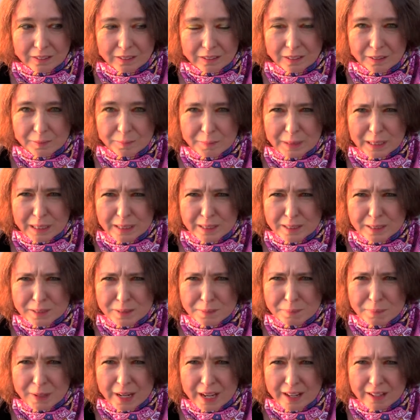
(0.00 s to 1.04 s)
unmanned
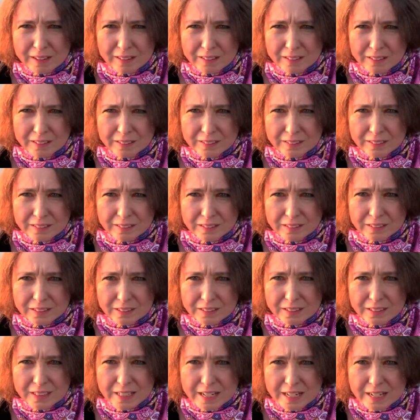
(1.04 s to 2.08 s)
battle and
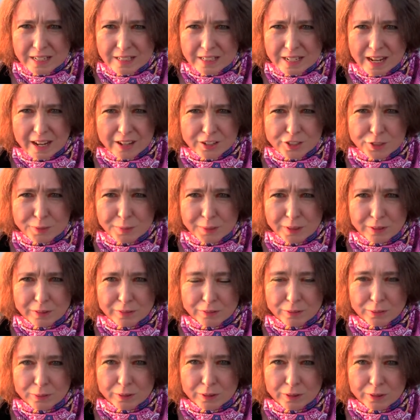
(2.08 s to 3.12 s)
the detachment
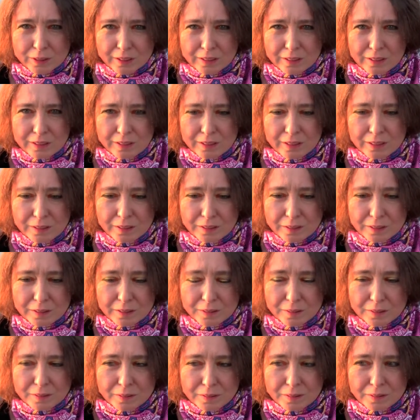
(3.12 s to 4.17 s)
of war,
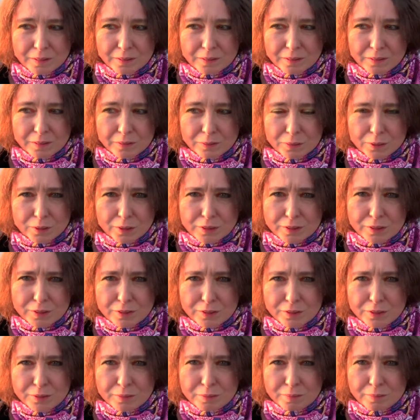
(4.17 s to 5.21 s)
war
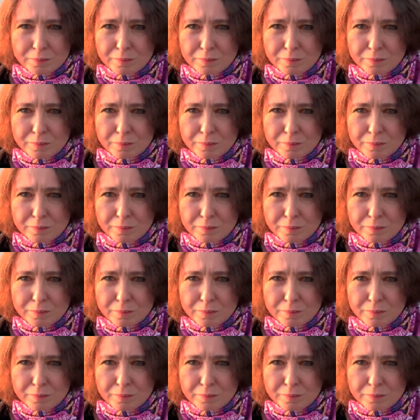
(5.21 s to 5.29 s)
through